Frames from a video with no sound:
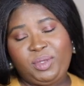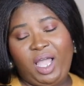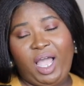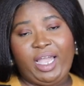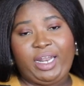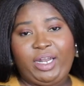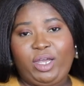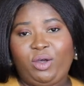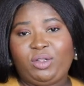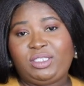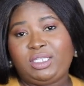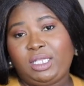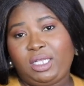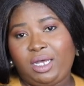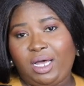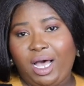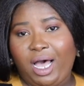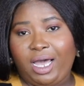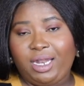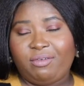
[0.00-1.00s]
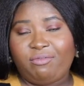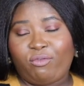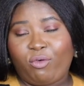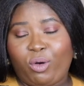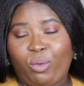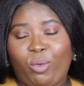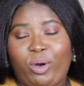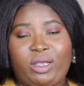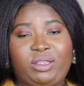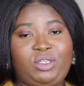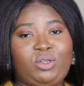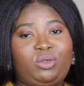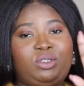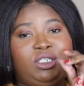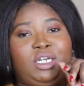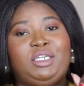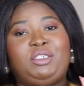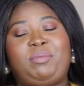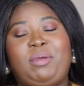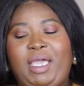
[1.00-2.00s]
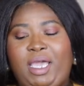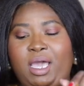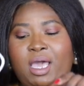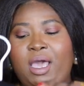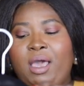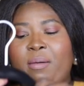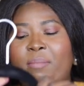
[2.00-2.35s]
I know it's a little hot in Fort Worth, don't judge me.